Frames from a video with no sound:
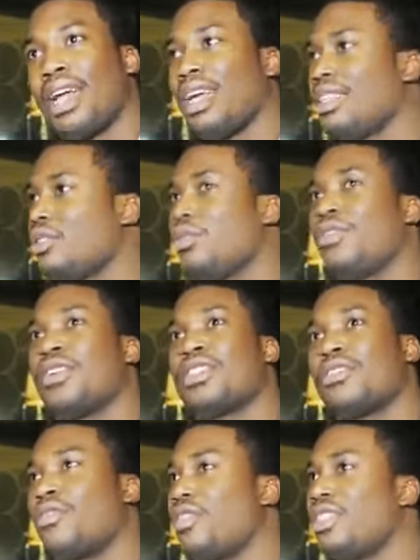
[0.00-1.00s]
I ain't do
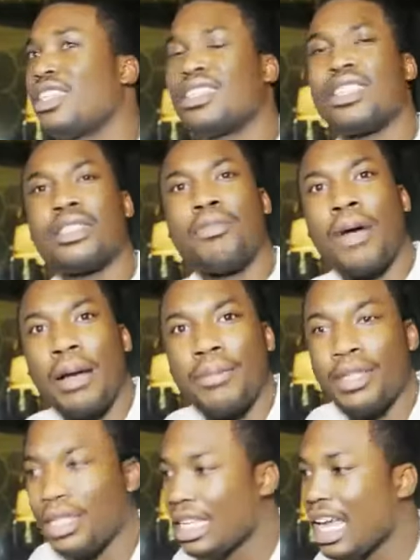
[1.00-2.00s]
verses for niggas that's
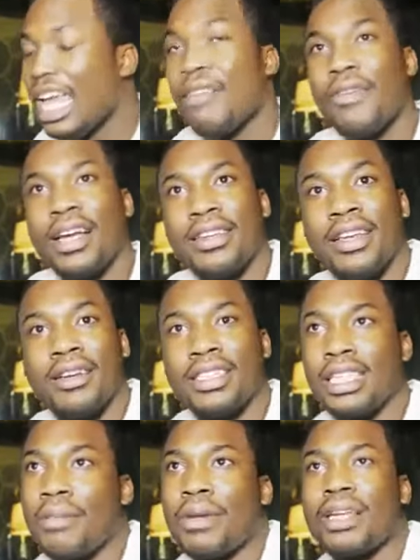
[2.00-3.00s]
popping in the game right now,
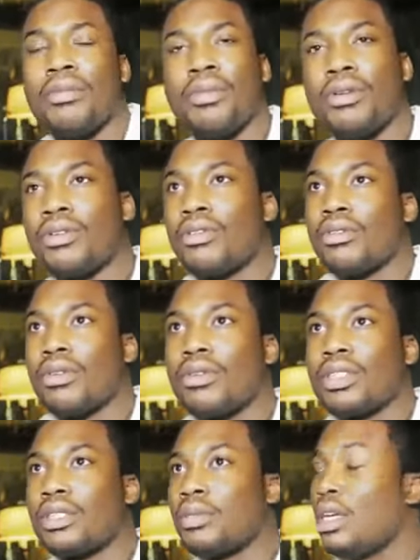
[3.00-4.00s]
because I might have been on the
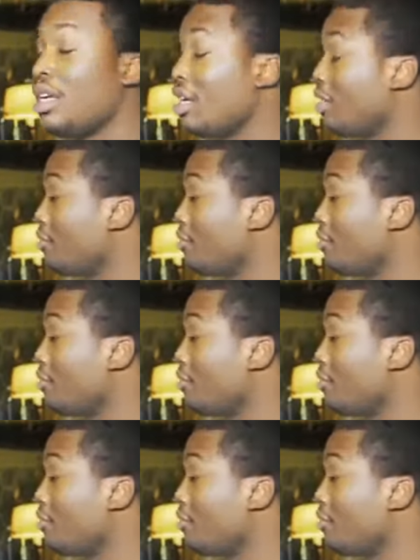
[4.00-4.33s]
road or something.